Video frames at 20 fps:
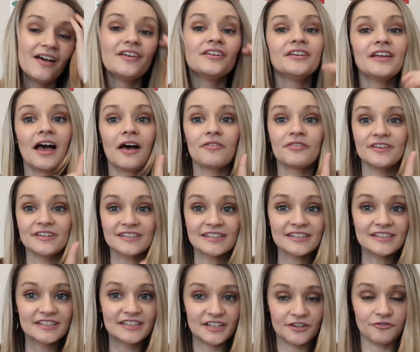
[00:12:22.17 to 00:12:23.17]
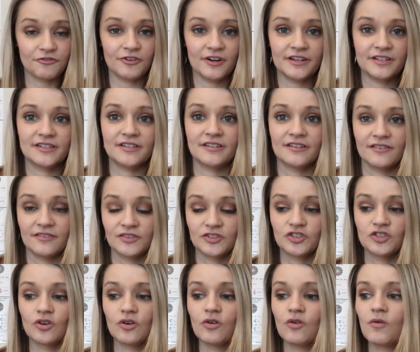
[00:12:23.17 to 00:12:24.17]
Now this is different.
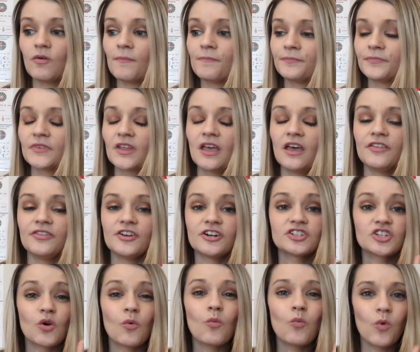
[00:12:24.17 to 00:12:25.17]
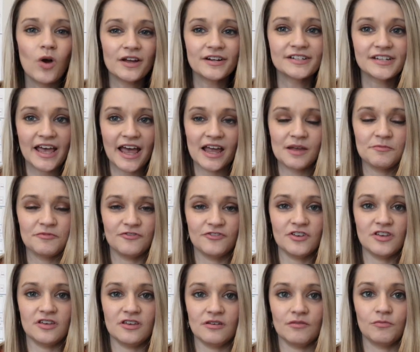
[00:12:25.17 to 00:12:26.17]
So there's a one-time
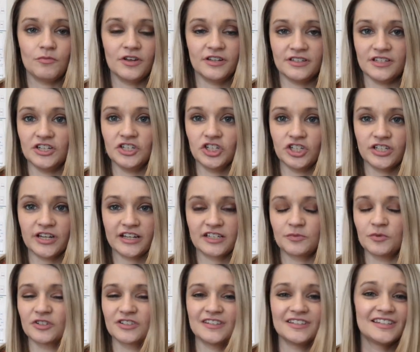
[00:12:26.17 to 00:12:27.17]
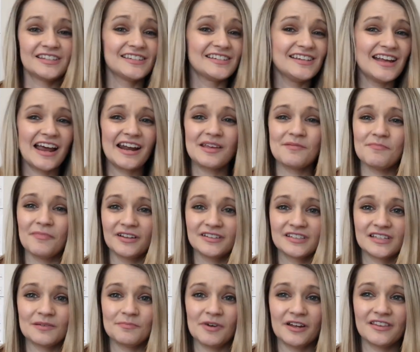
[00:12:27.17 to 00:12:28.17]
fee with teaching textbooks. This is not a
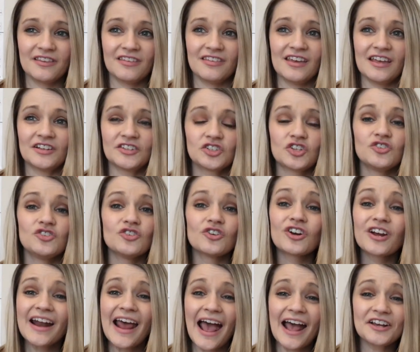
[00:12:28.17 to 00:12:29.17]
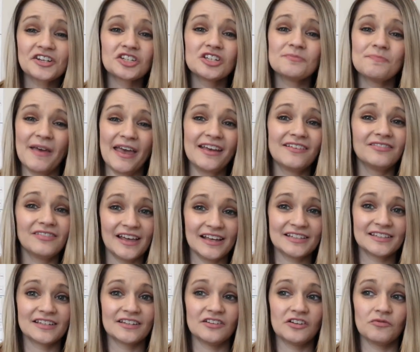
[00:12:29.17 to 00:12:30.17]
month-to-month thing. So you're gonna actually pay
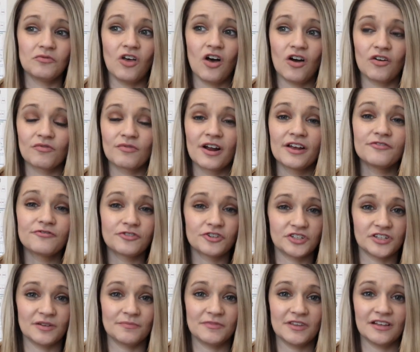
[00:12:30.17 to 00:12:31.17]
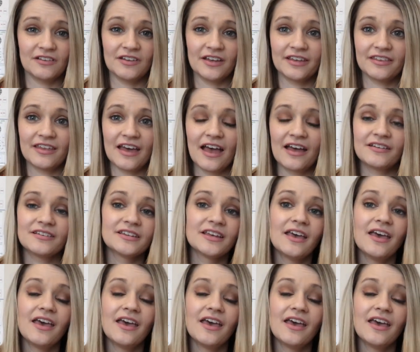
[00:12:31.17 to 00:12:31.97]
less in the long run for something like that.